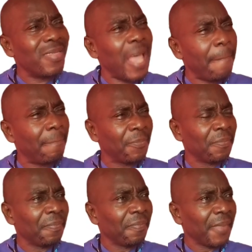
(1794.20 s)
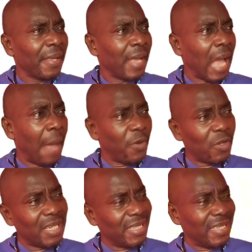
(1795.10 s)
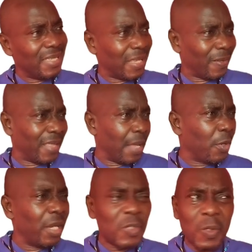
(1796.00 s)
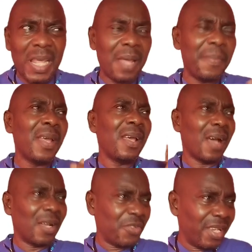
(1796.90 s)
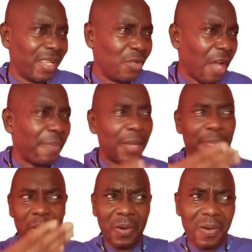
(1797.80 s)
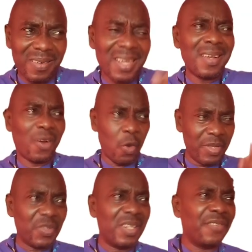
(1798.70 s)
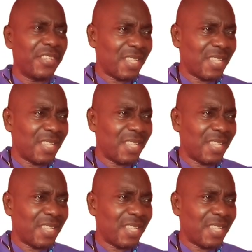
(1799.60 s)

on them. And because they didn't tell them, they only told them, actually, you have bad blood, come into this